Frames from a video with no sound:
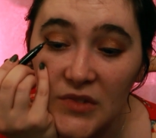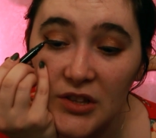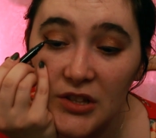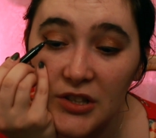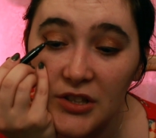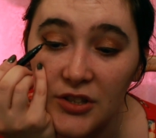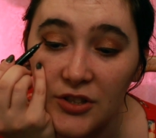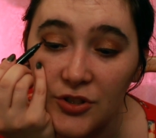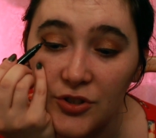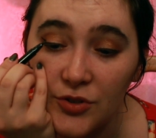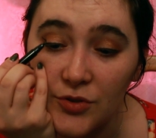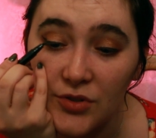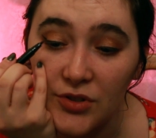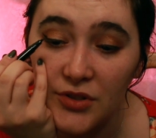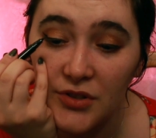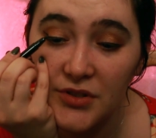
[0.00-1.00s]
The
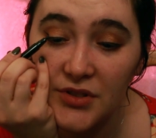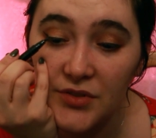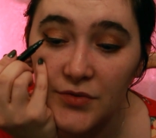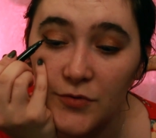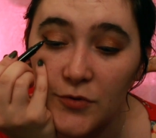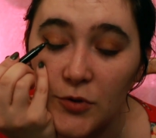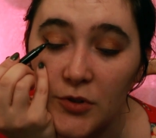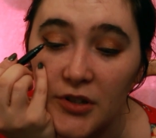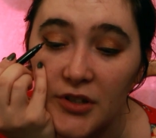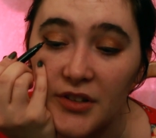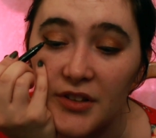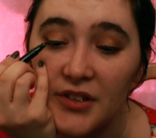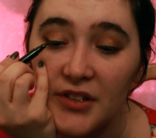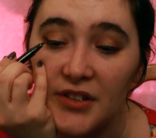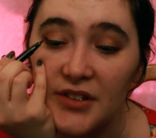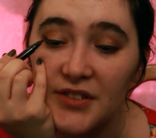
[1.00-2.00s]
controls for
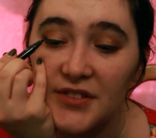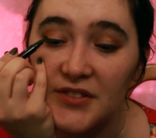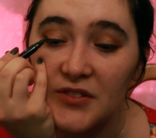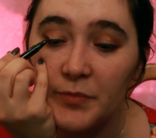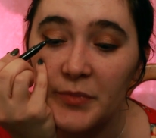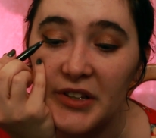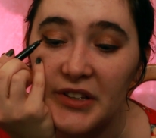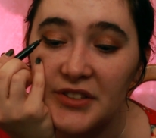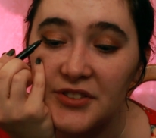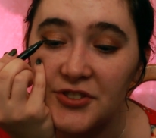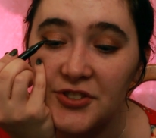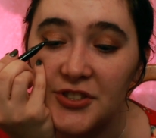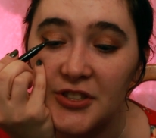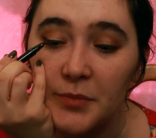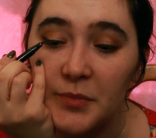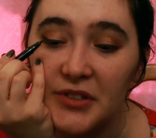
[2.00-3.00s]
the
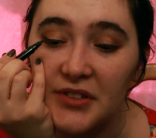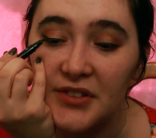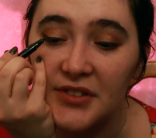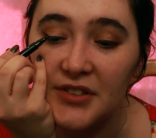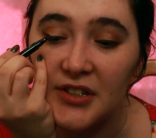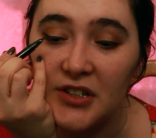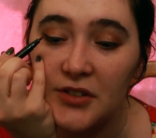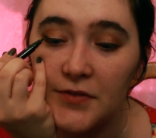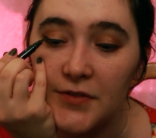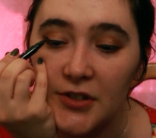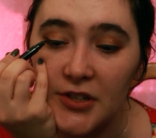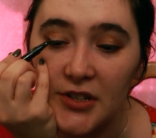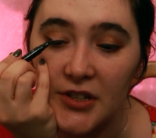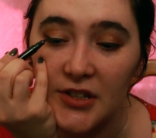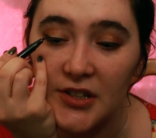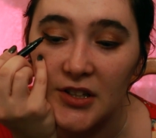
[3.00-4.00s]
spaceship itself
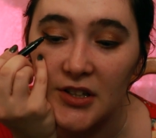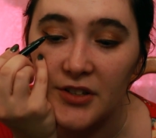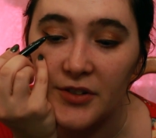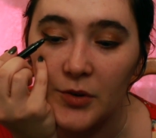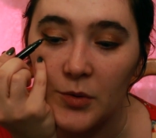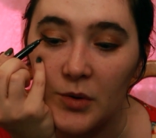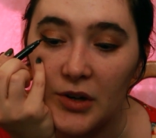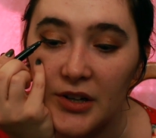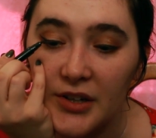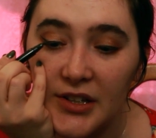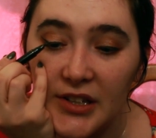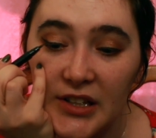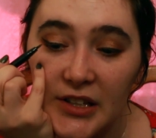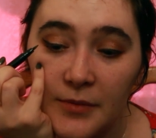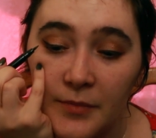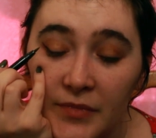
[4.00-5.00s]
are a little
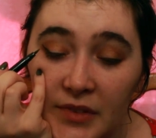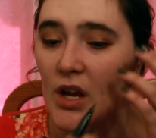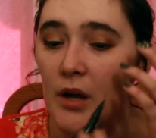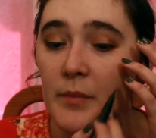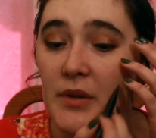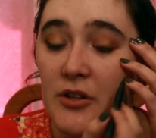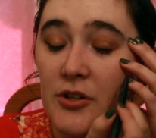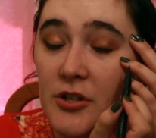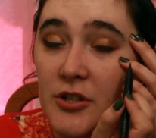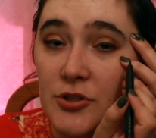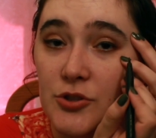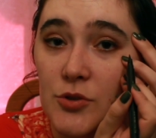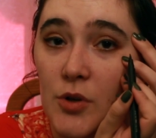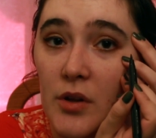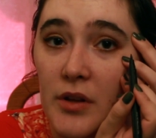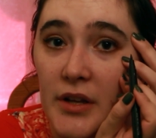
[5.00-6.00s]
wonky. I mean, you're
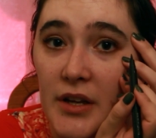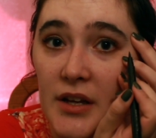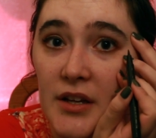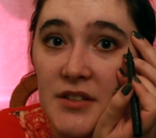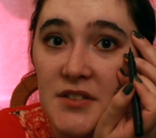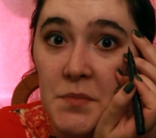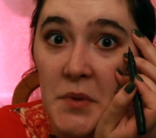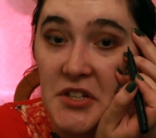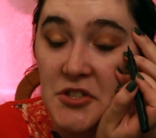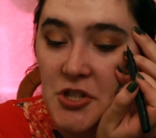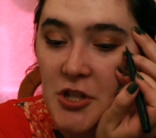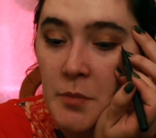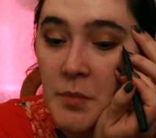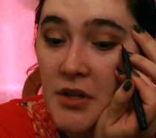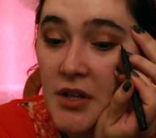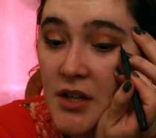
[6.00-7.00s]
controlling a
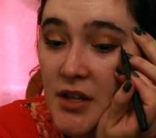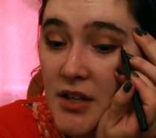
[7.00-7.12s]
spaceship.